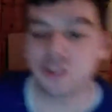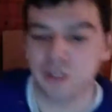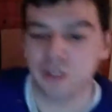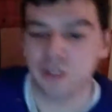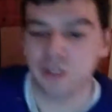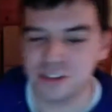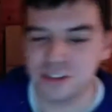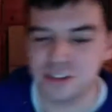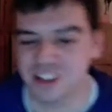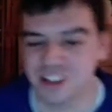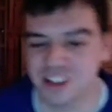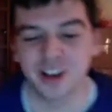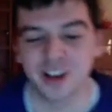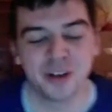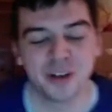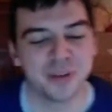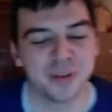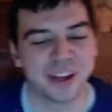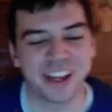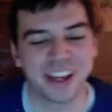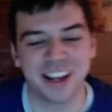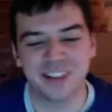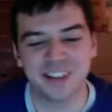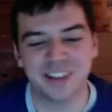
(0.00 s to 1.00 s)
I used to
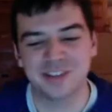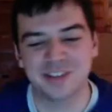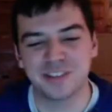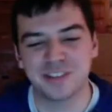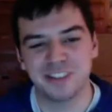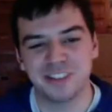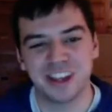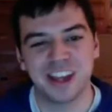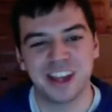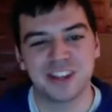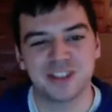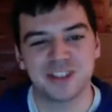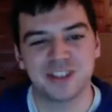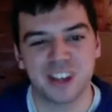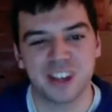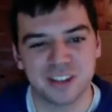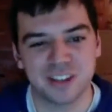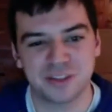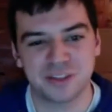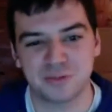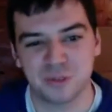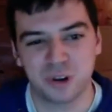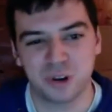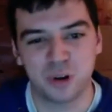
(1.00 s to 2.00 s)

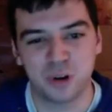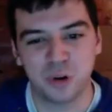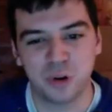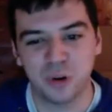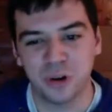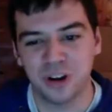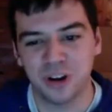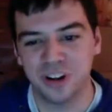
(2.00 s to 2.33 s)
VHS record.